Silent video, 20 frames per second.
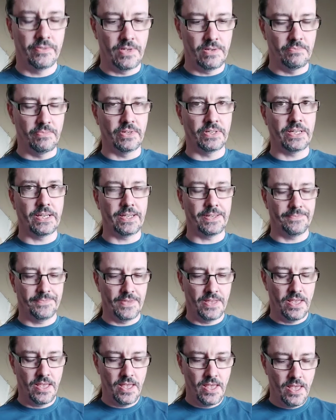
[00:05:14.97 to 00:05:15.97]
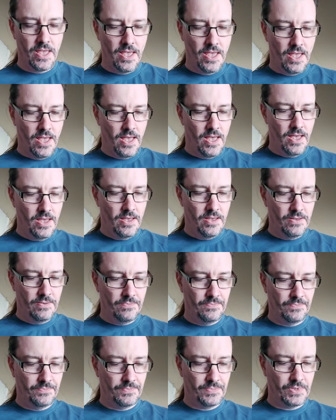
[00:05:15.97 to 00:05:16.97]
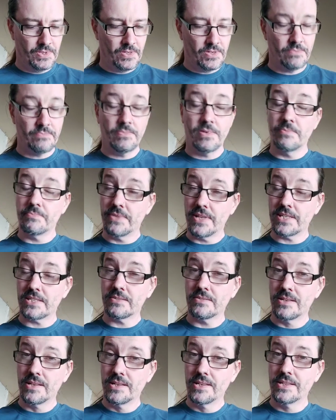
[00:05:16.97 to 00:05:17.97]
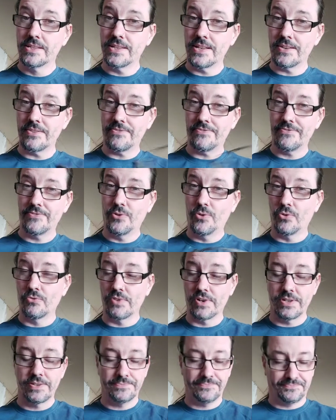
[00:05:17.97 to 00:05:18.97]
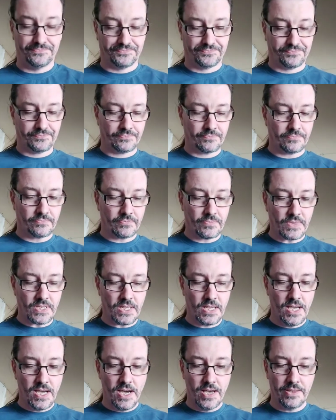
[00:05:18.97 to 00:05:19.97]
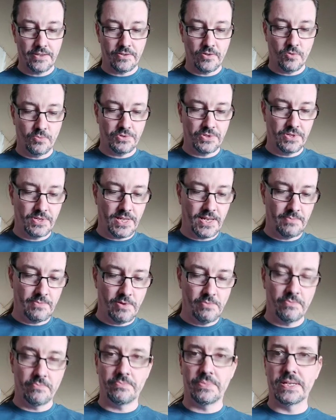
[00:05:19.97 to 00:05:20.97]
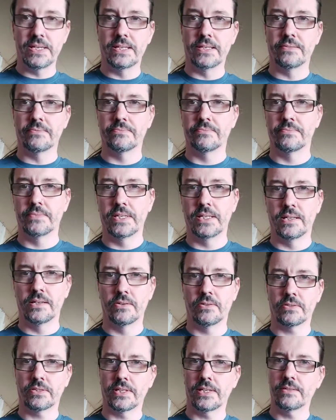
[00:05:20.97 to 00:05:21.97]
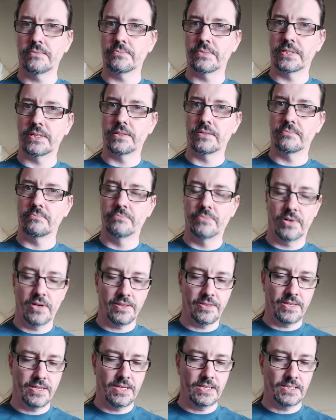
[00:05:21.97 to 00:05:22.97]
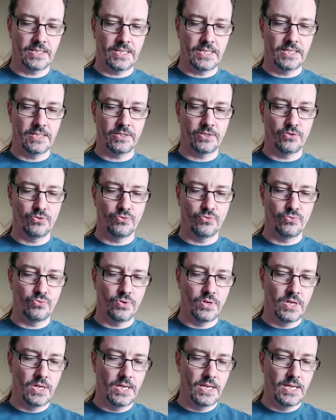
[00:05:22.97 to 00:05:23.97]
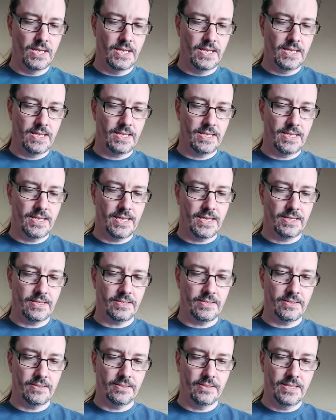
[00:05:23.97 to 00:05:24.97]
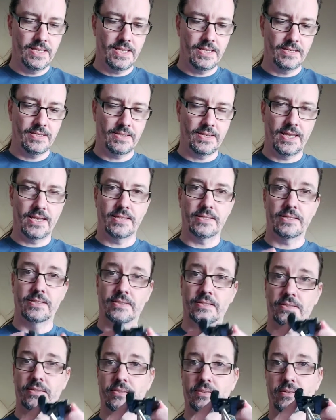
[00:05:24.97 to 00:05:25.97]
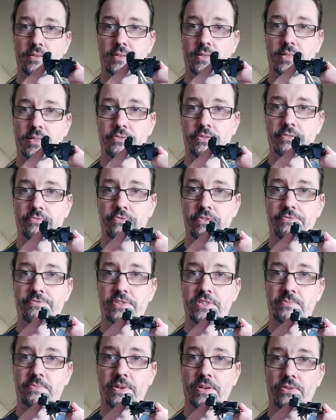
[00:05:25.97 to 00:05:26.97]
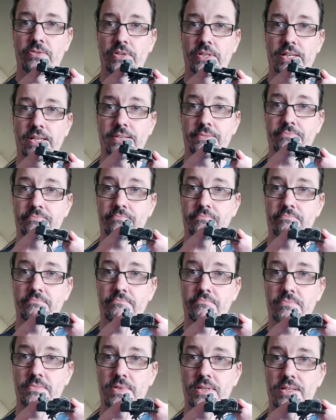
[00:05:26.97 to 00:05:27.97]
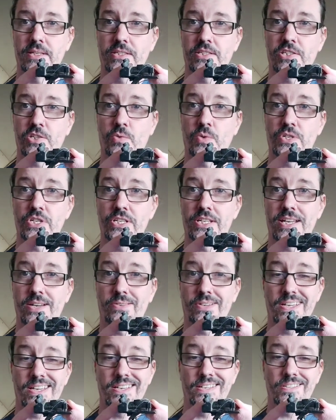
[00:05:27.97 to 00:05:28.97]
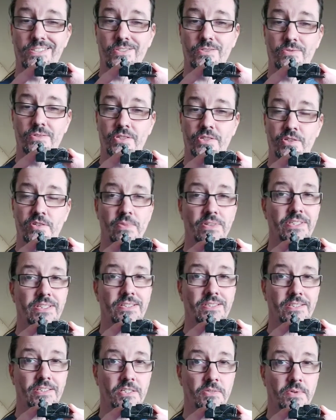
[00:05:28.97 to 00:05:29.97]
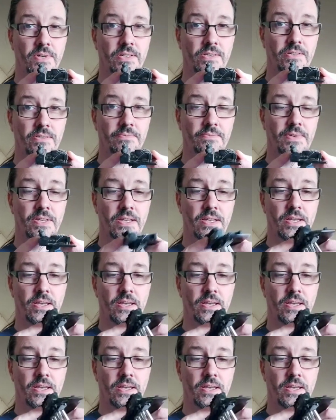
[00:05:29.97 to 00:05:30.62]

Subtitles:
in my day. So that's the forerunner. Other option at the moment, being in lockdown, we can't buy things, is to get this and just literally refit it back on again, squish it down into a tunematic situation,